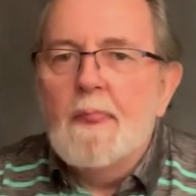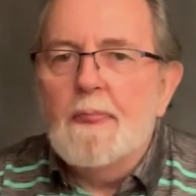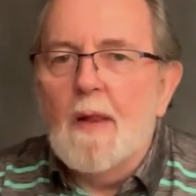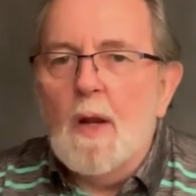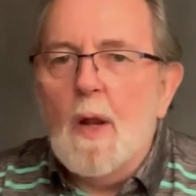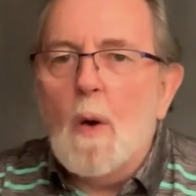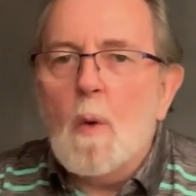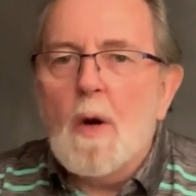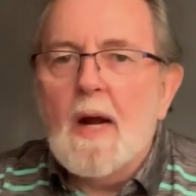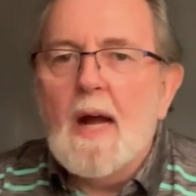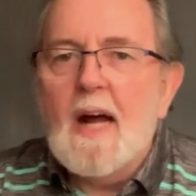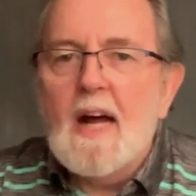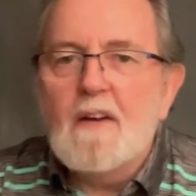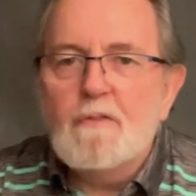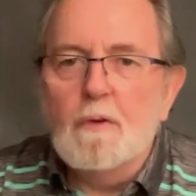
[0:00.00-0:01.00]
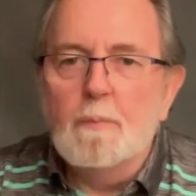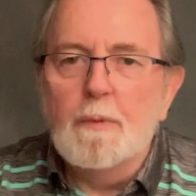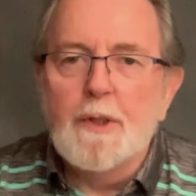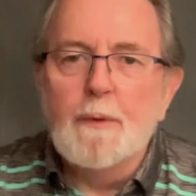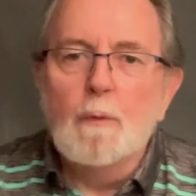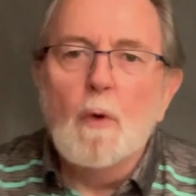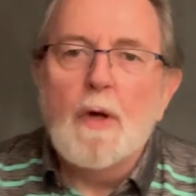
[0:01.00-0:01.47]
the lower half of
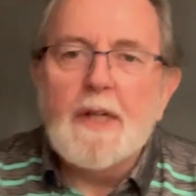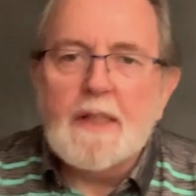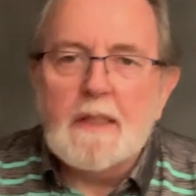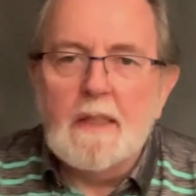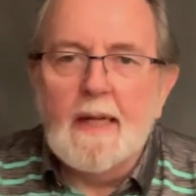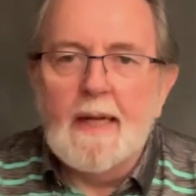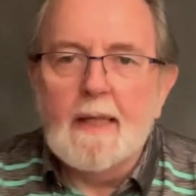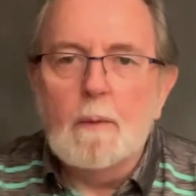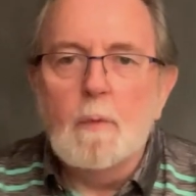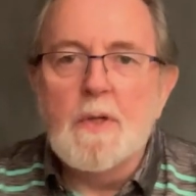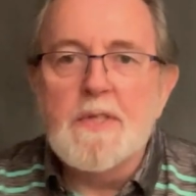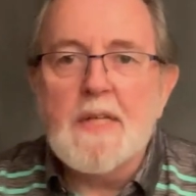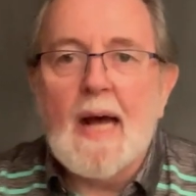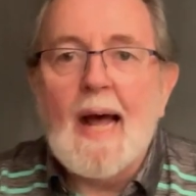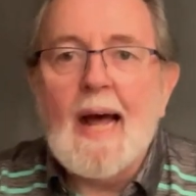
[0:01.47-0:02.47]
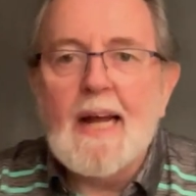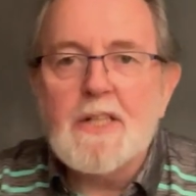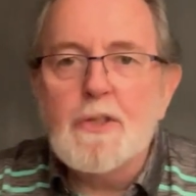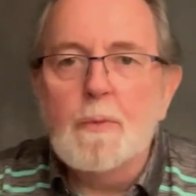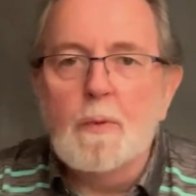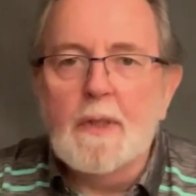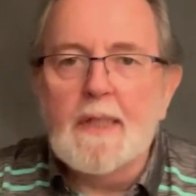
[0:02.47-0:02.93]
my right leg was
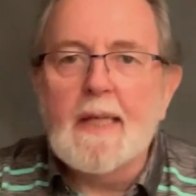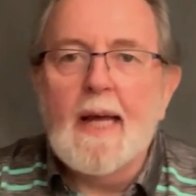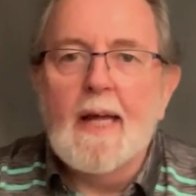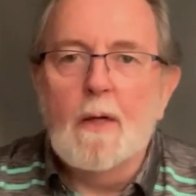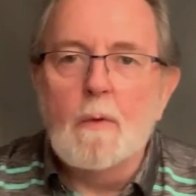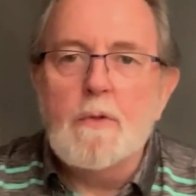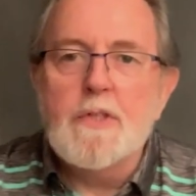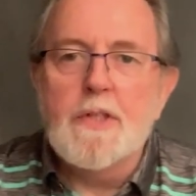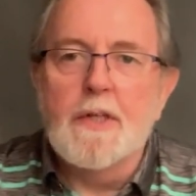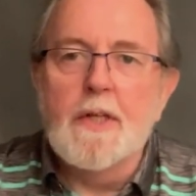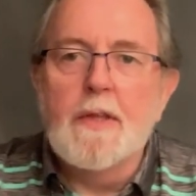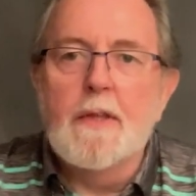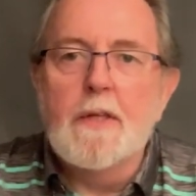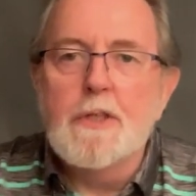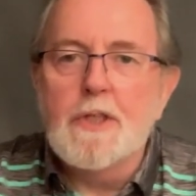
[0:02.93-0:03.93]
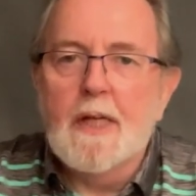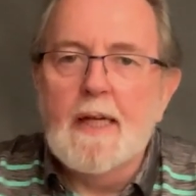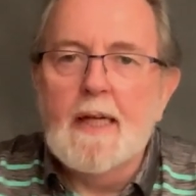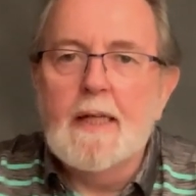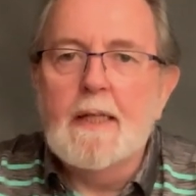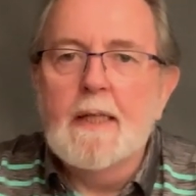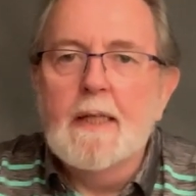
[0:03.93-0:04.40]
actually outside the
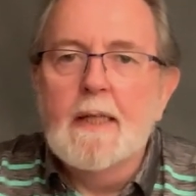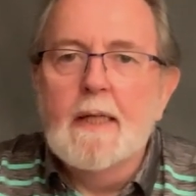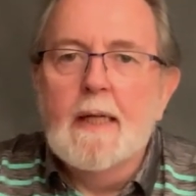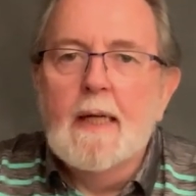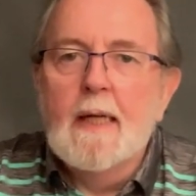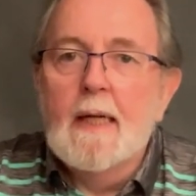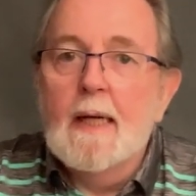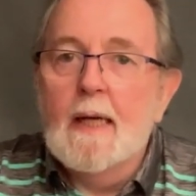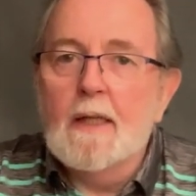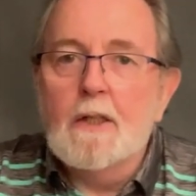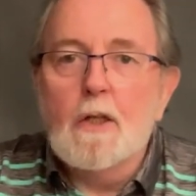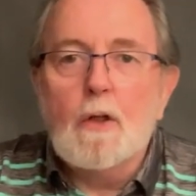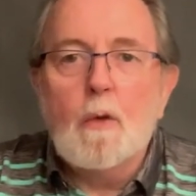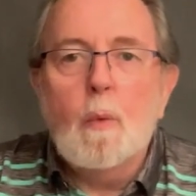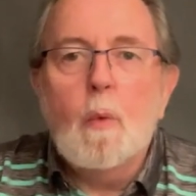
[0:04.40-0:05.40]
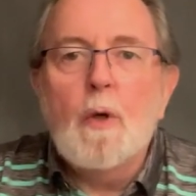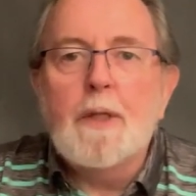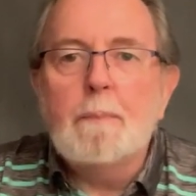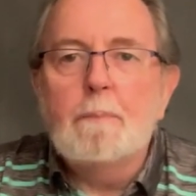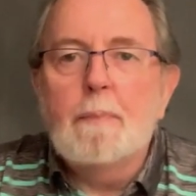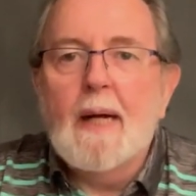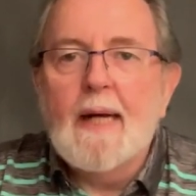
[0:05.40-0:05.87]
shade and got
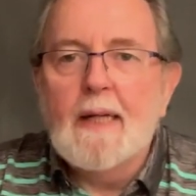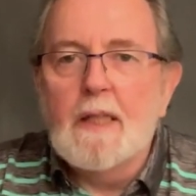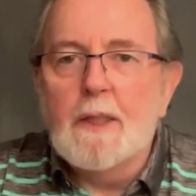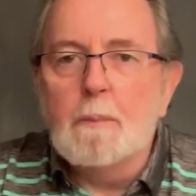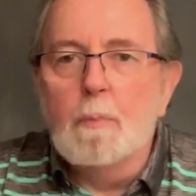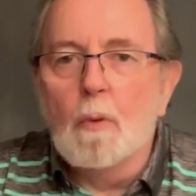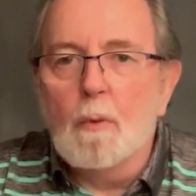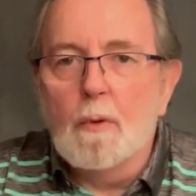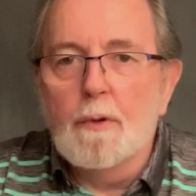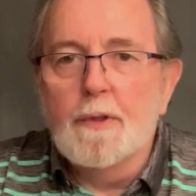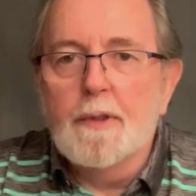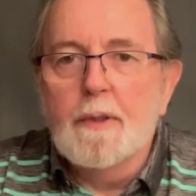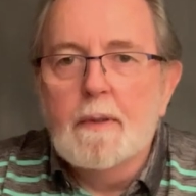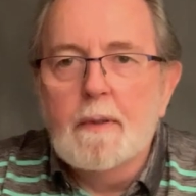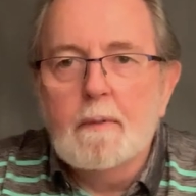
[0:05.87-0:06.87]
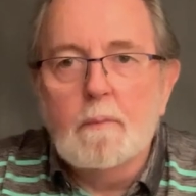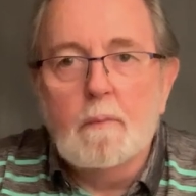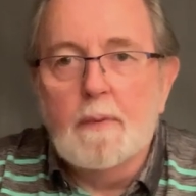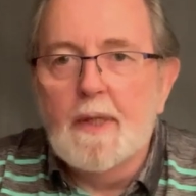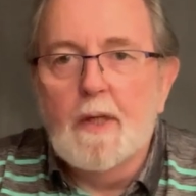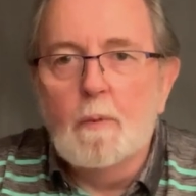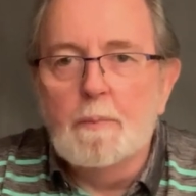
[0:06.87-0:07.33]
quite badly burned
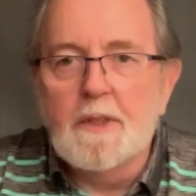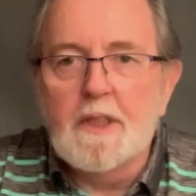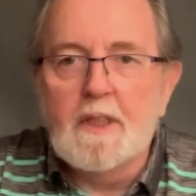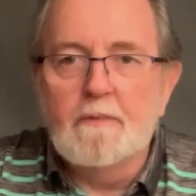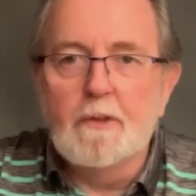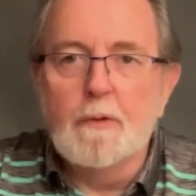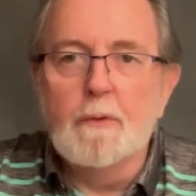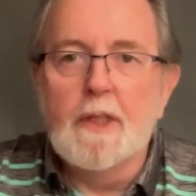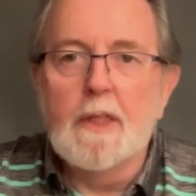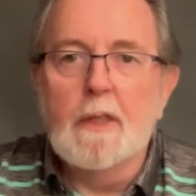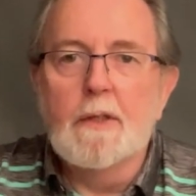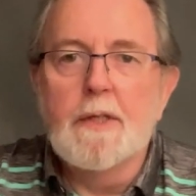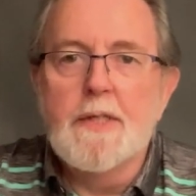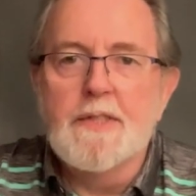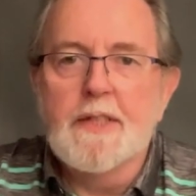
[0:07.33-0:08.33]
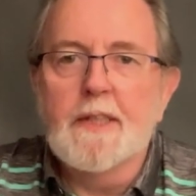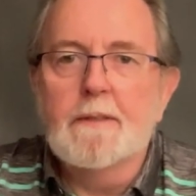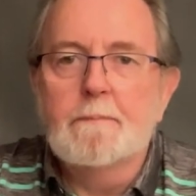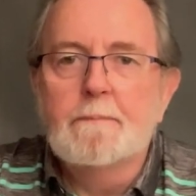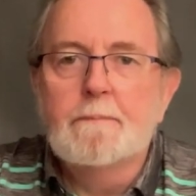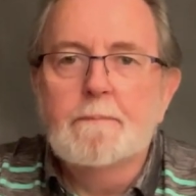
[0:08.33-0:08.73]
without me even realising it.